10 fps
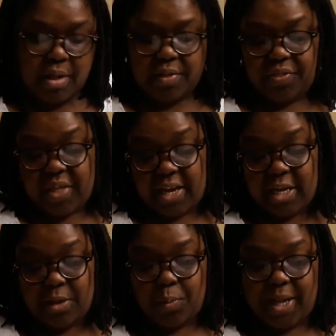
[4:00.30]
Then
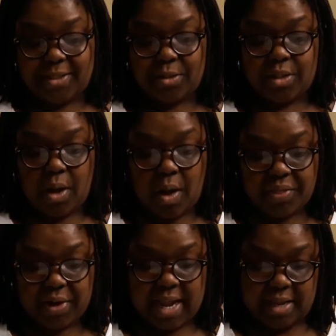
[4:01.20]
he went to the
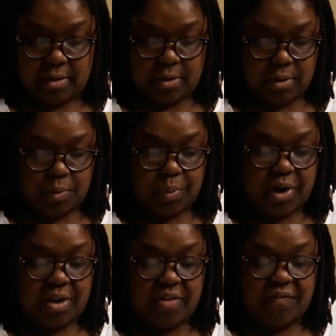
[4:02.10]
other end,
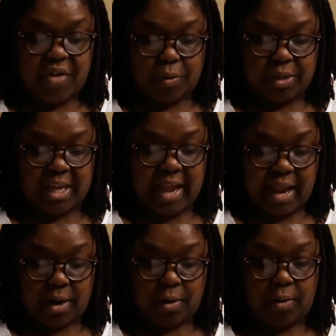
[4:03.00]
where he found the
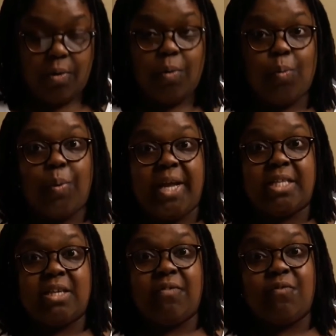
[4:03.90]
hare
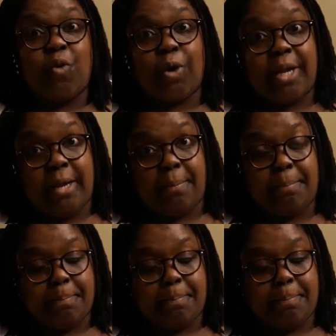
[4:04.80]
waiting for him.